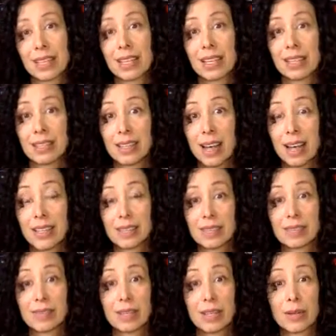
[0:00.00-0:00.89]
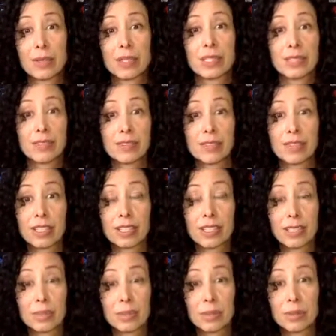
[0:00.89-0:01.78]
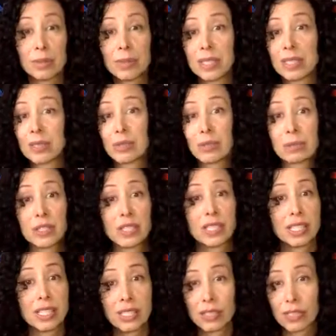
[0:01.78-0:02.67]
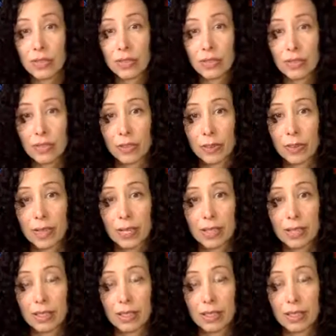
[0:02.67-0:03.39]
Yes, if they were different, it would be so much easier for me.